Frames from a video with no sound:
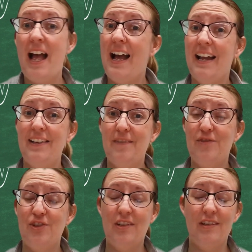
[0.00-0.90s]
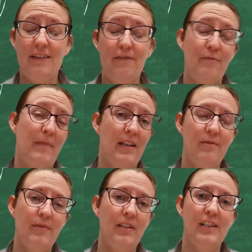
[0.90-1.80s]
I love Genially for many
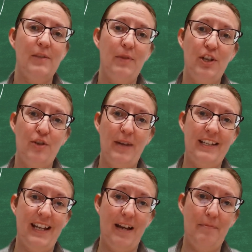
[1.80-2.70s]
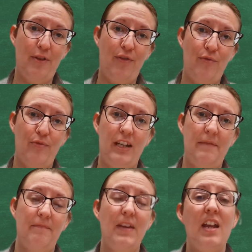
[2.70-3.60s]
reasons, but here are my top three.
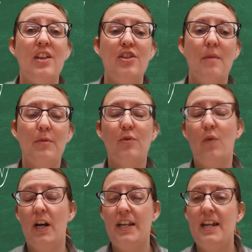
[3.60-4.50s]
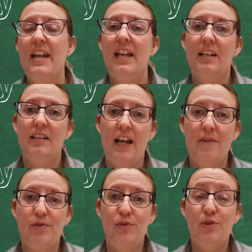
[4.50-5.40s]
Number one, it allows
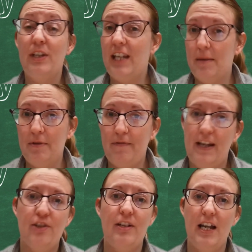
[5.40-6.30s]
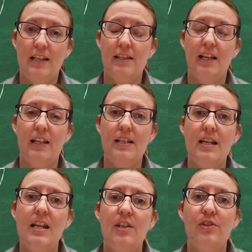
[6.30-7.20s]
you to gamify your content.
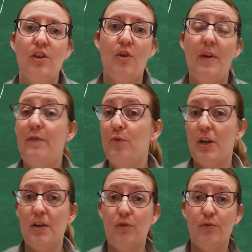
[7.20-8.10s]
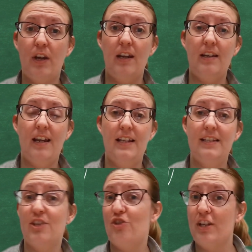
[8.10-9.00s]
So if you want to create a
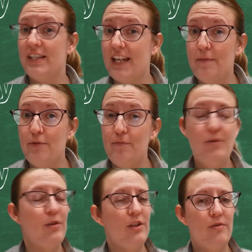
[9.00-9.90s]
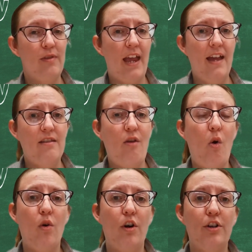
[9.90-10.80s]
digital escape room, you can do that,
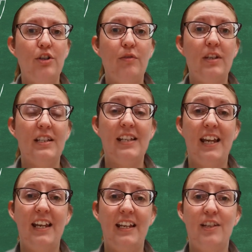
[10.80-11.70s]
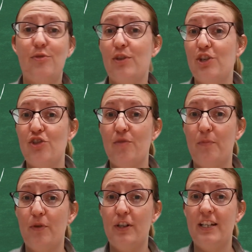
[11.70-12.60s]
or you can take a traditional
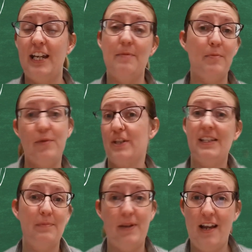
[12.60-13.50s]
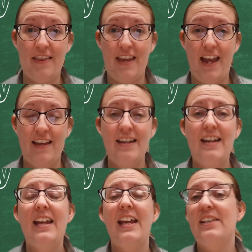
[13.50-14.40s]
board game and put a spin on that.
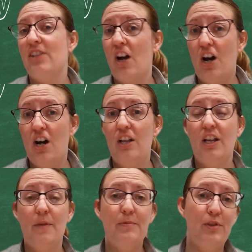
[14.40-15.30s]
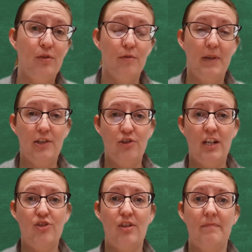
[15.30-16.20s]
It's all up to your
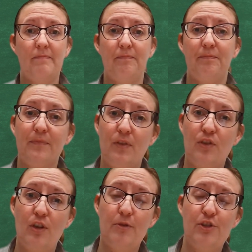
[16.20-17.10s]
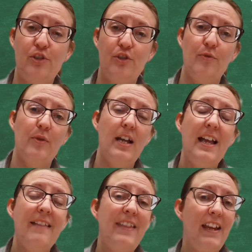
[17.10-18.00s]
imagination. Number two,
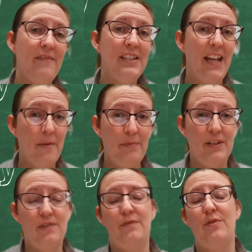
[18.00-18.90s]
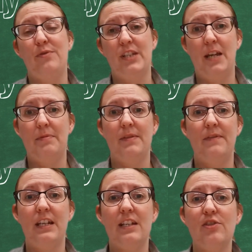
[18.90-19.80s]
they have templates for those types of
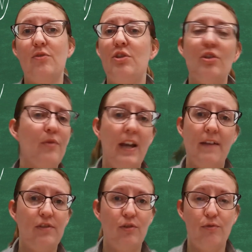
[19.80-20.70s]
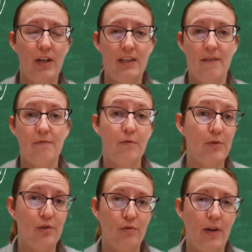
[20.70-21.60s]
things. So you don't have to create them from
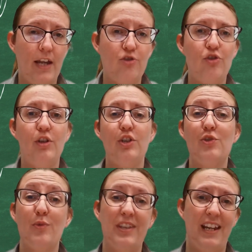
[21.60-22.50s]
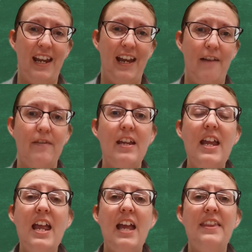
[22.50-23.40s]
scratch. You can use what they have.
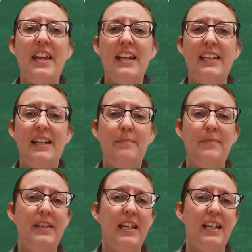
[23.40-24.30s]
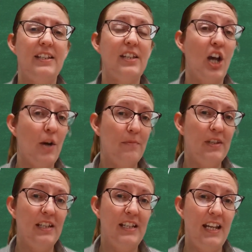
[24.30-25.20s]
And they keep things up to
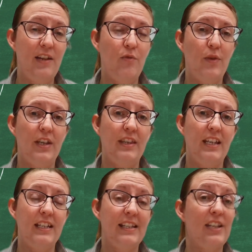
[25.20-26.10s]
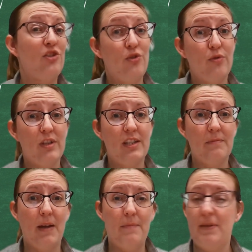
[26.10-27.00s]
date with things that students
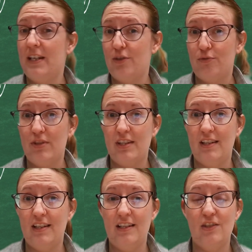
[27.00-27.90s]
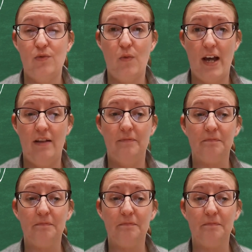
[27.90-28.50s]
might be interested in as well.